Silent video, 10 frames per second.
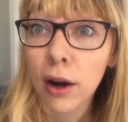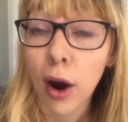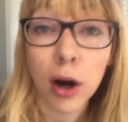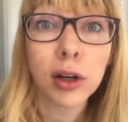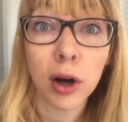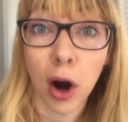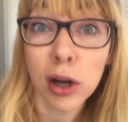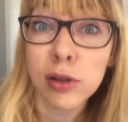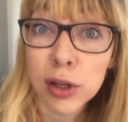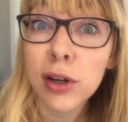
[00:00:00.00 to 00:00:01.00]
Are
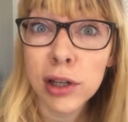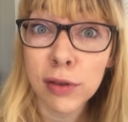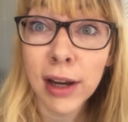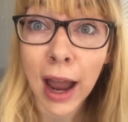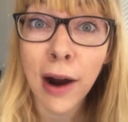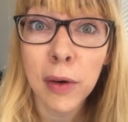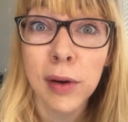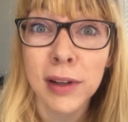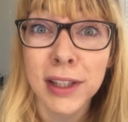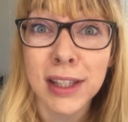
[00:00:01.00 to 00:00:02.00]
you serious right now?
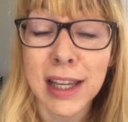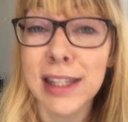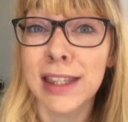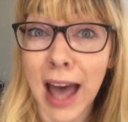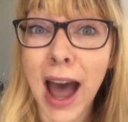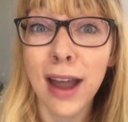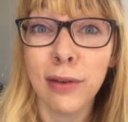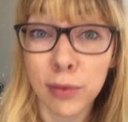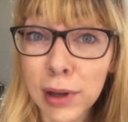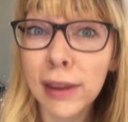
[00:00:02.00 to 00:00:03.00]
Is that
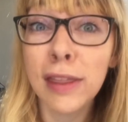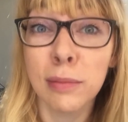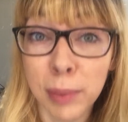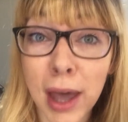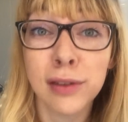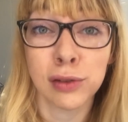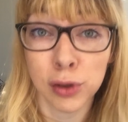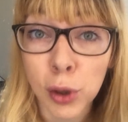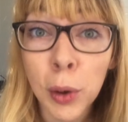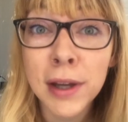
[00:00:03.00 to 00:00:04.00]
really the best
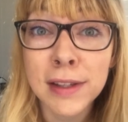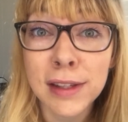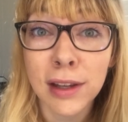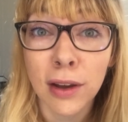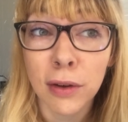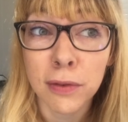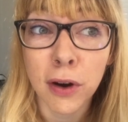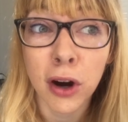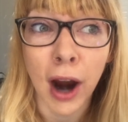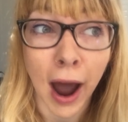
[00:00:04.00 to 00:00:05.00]
choice
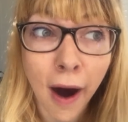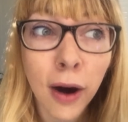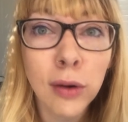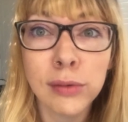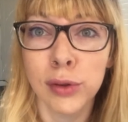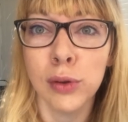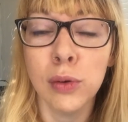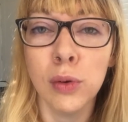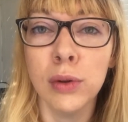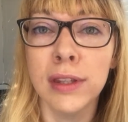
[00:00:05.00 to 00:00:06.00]
for how
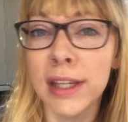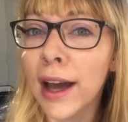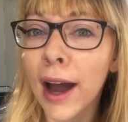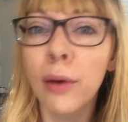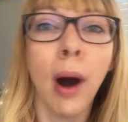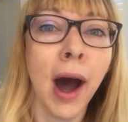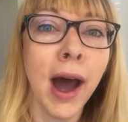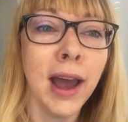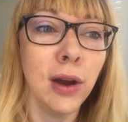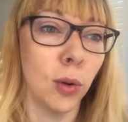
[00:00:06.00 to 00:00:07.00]
to
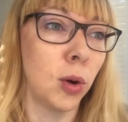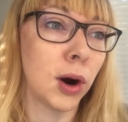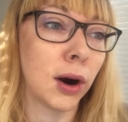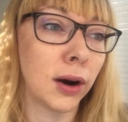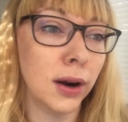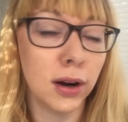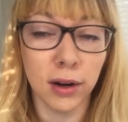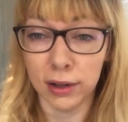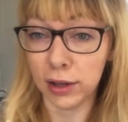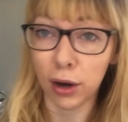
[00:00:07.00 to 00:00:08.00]
DIY or,
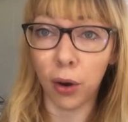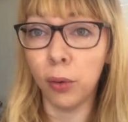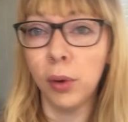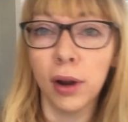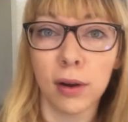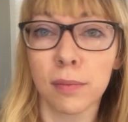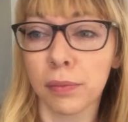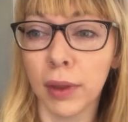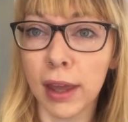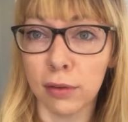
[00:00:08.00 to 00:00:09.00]
you know,
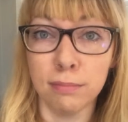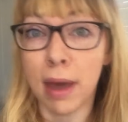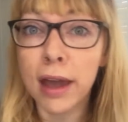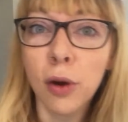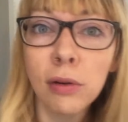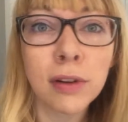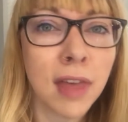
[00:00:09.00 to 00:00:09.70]
like make over